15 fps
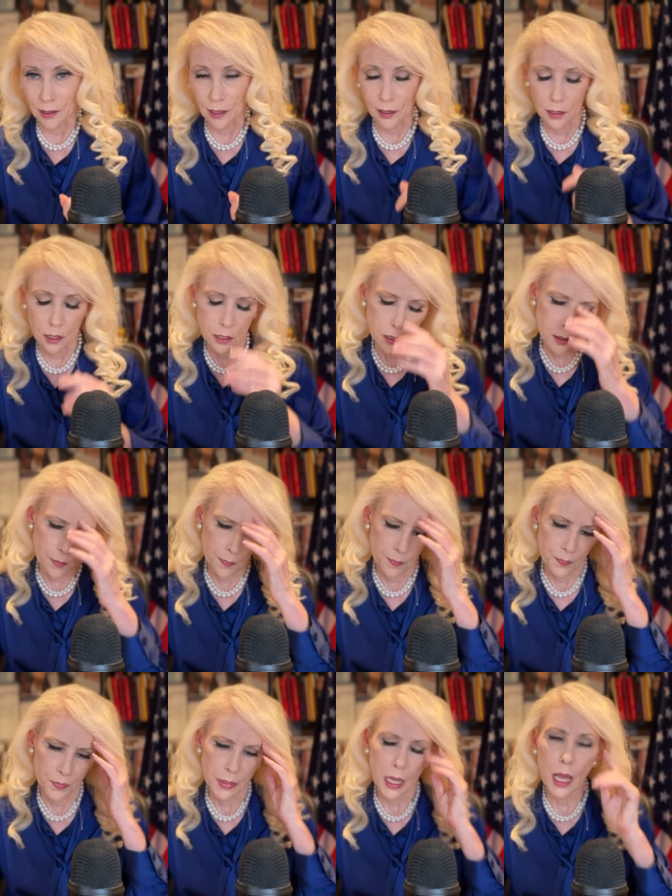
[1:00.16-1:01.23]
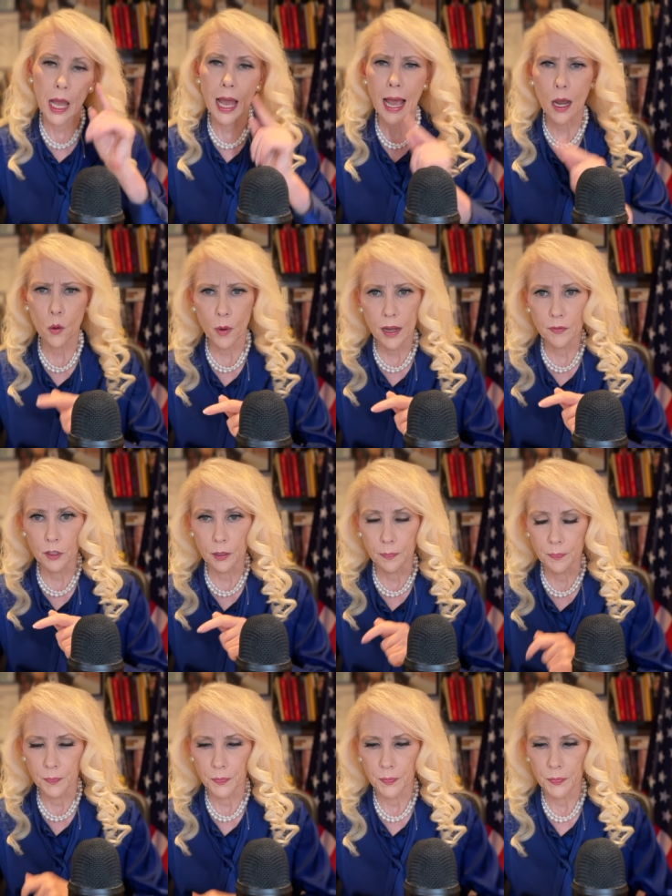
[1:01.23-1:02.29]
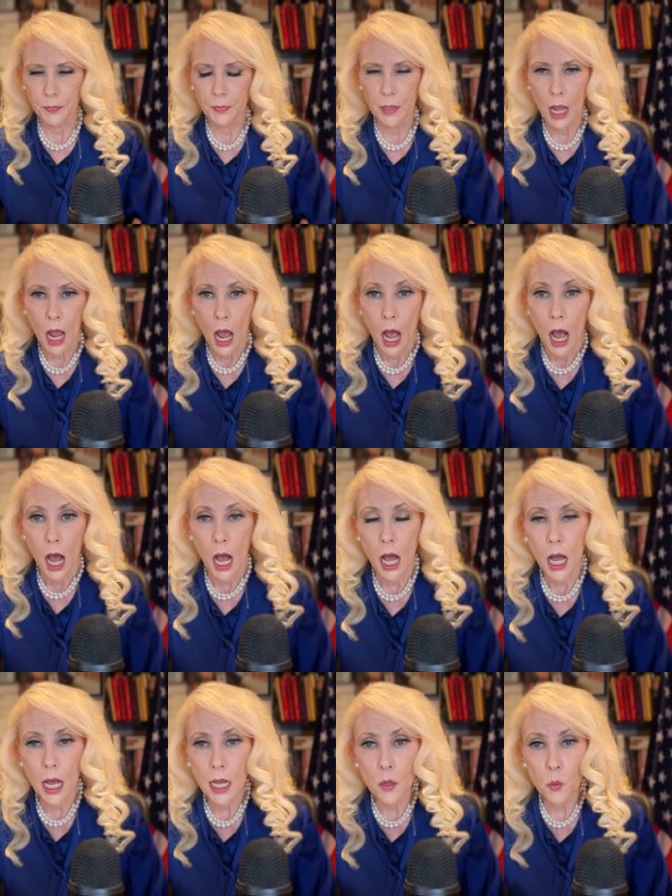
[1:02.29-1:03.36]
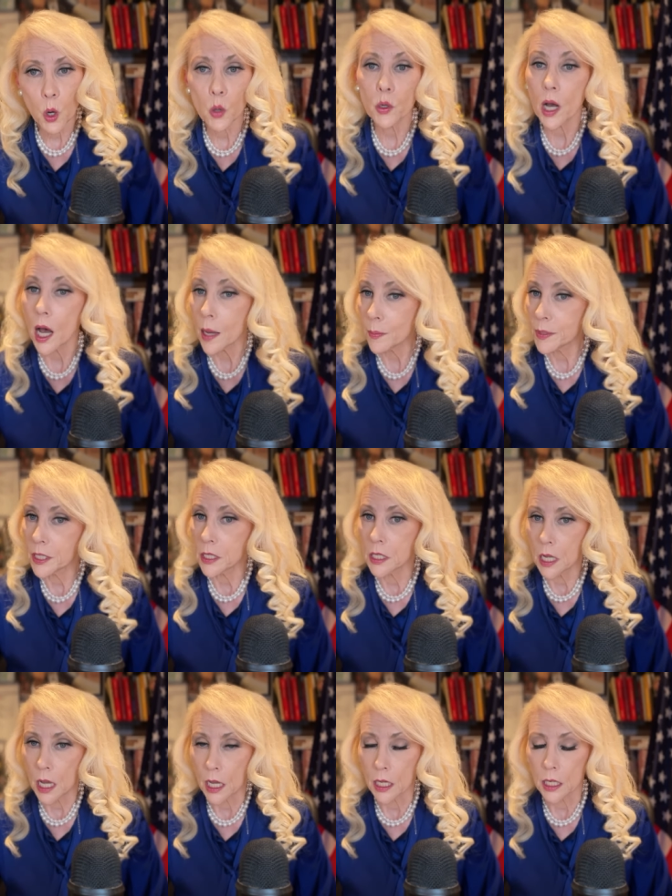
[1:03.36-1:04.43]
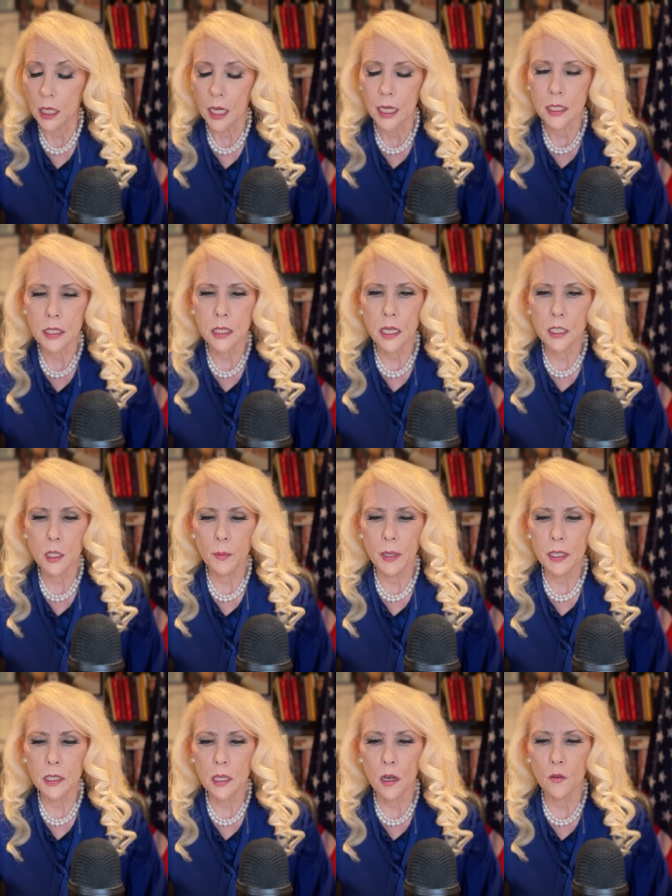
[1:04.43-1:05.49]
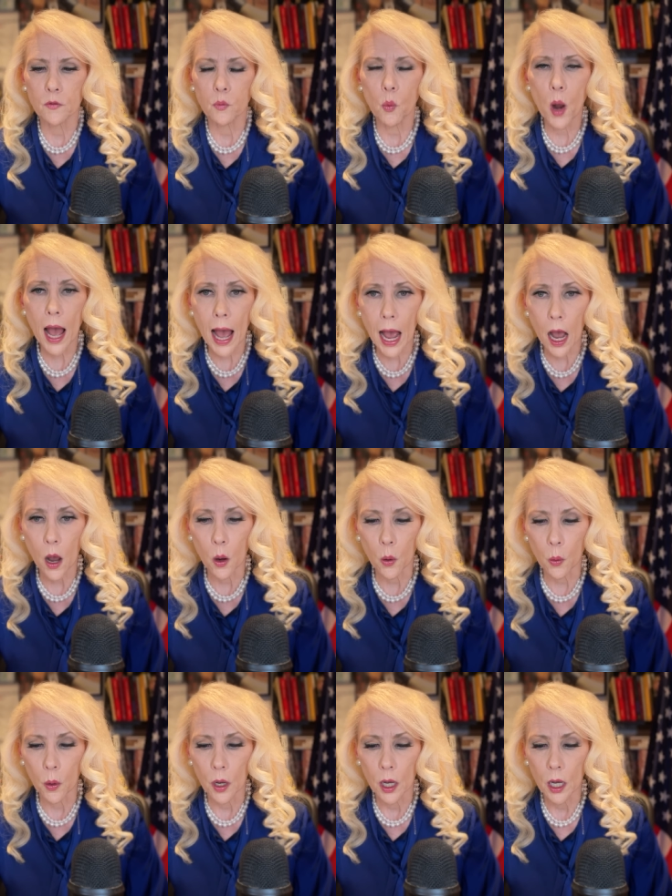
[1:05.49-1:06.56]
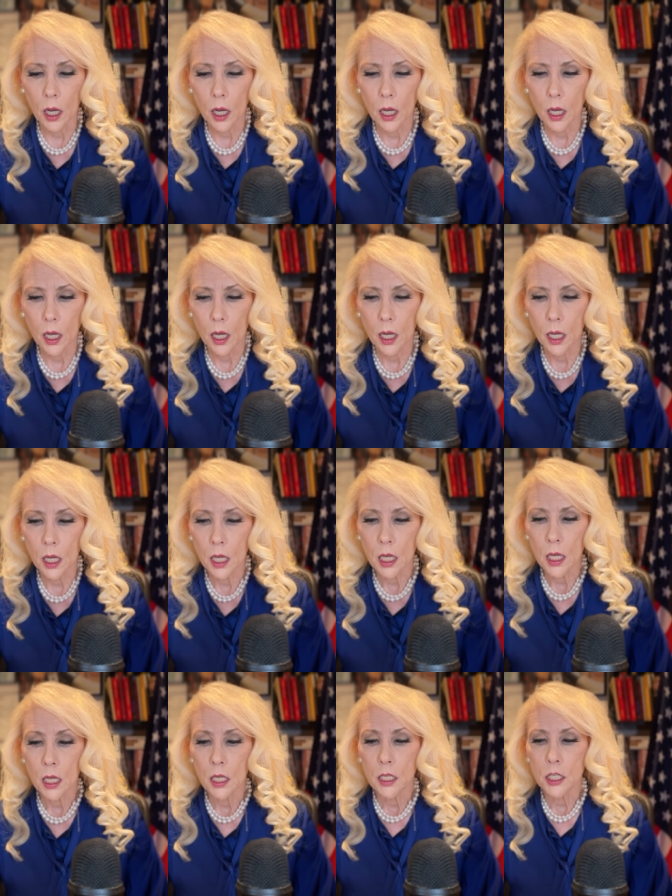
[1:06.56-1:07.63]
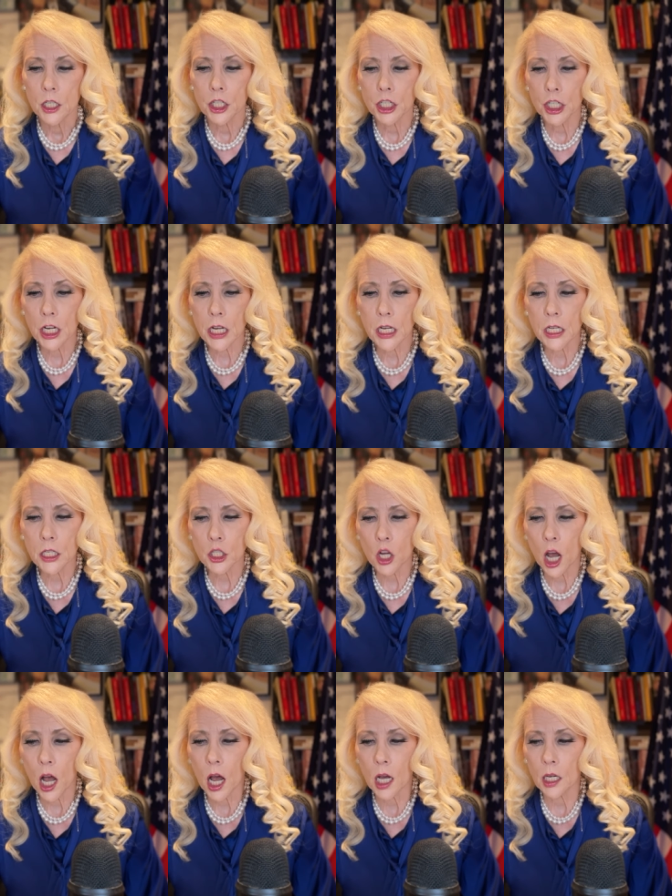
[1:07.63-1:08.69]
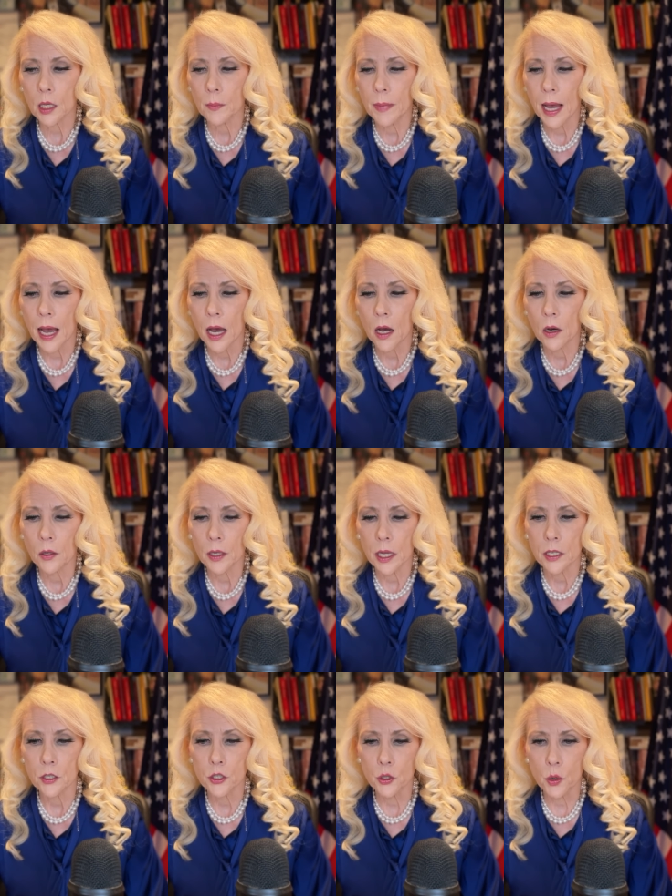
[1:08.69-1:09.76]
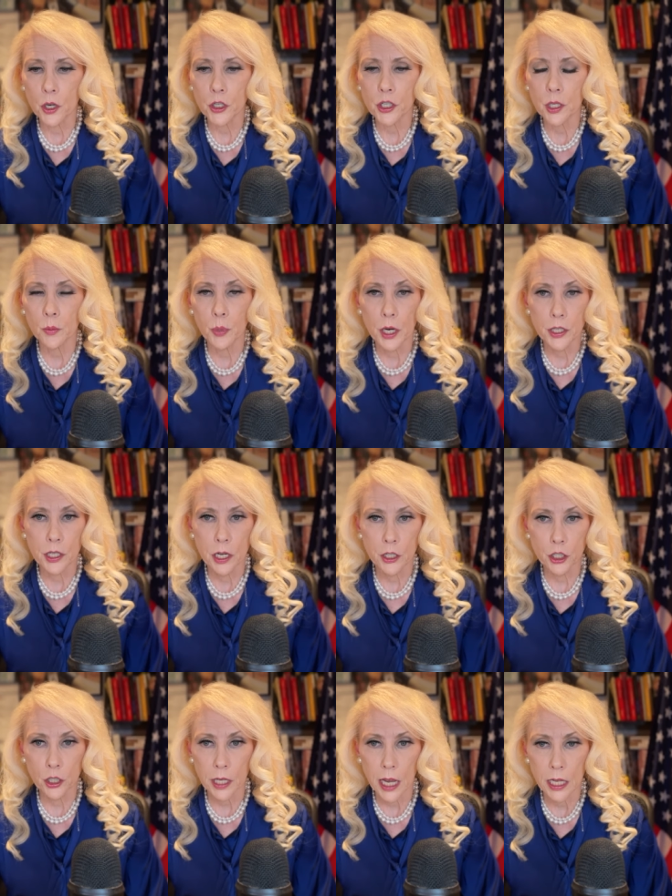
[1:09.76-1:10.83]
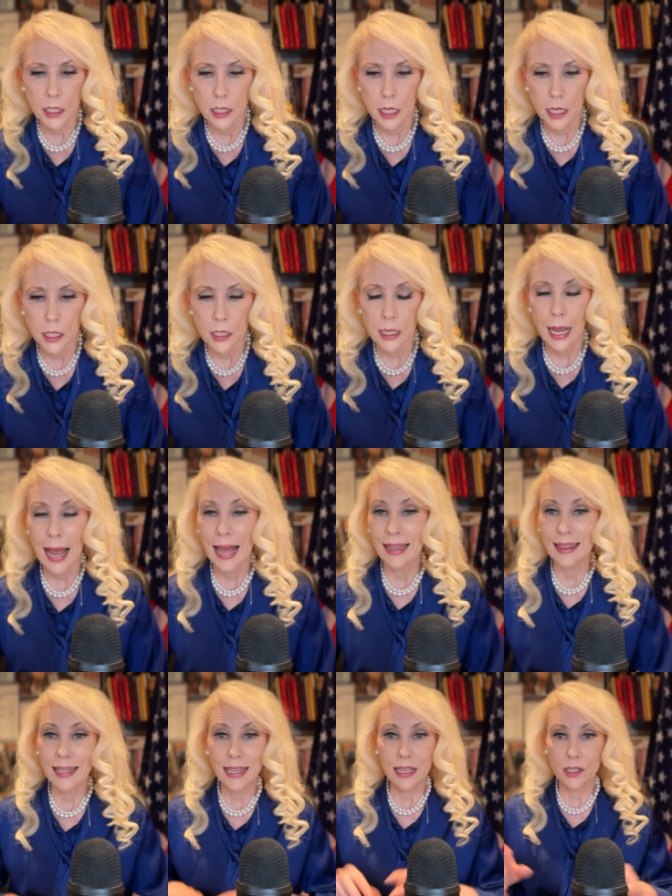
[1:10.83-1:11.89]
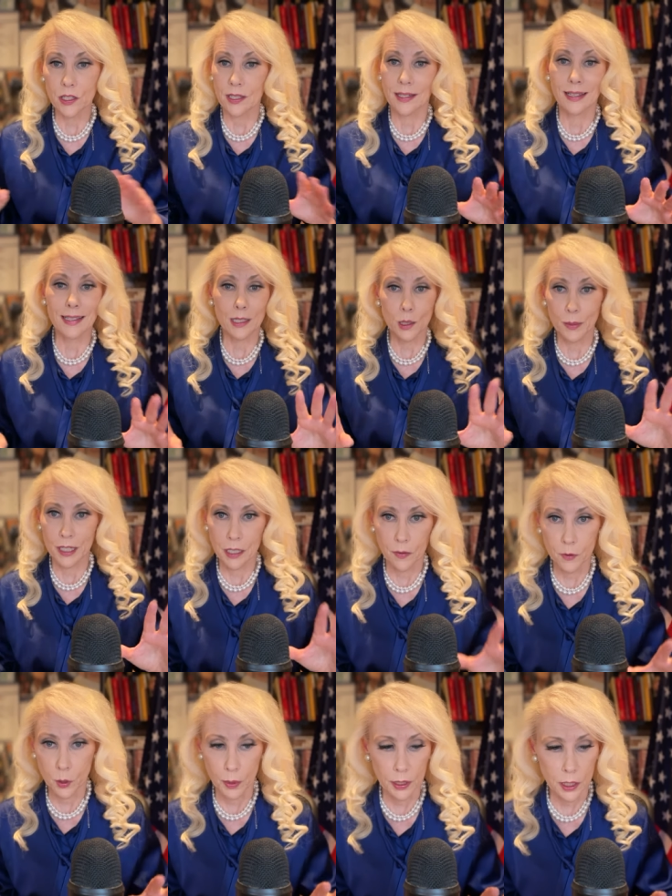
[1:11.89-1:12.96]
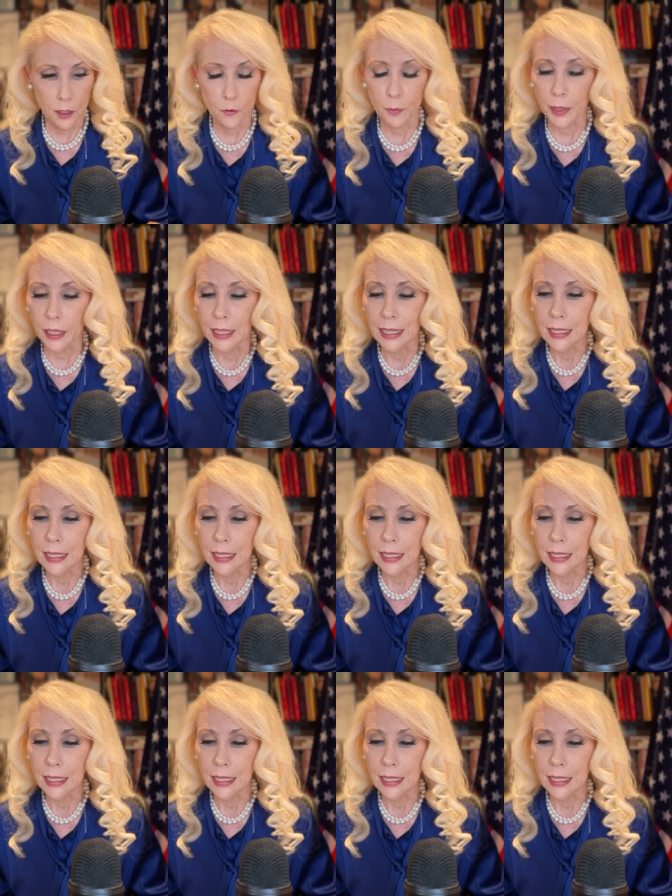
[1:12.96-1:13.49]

like this. However, I woke up today and said to myself, wow, she can talk about endorsing presidential candidates. And this, now this is going to be tough to believe, but